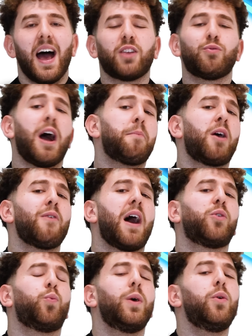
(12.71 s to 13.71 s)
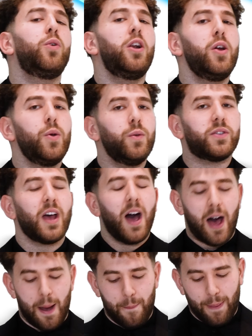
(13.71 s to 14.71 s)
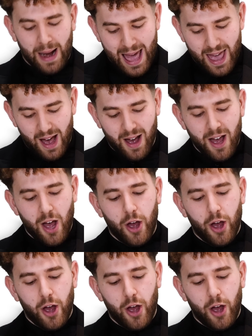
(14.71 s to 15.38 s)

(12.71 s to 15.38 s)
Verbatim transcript: as round by round, we'll lose a player